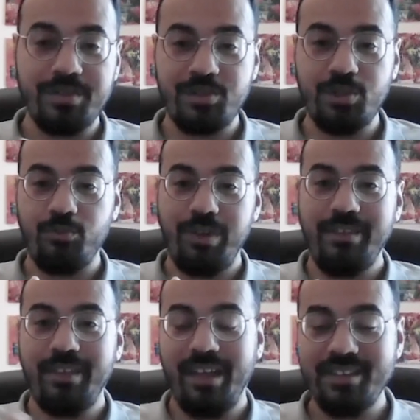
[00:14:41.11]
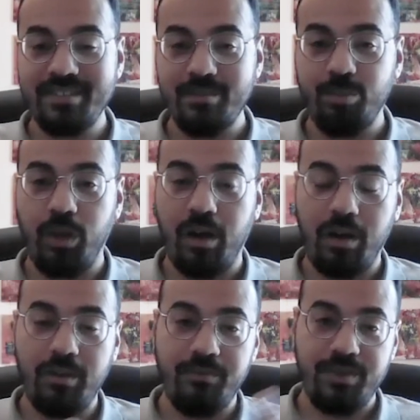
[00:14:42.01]
This is not really the Eastern
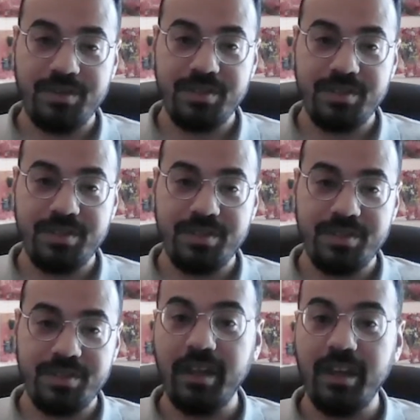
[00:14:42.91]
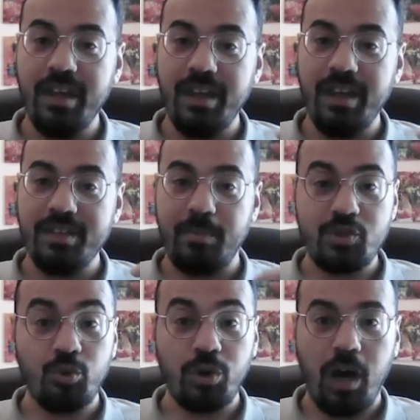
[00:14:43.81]
Bloc versus the Western Bloc. It's
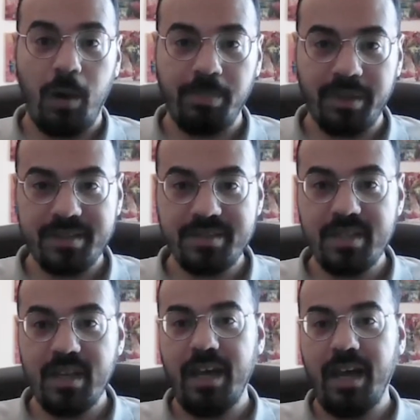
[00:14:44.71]
much more complex.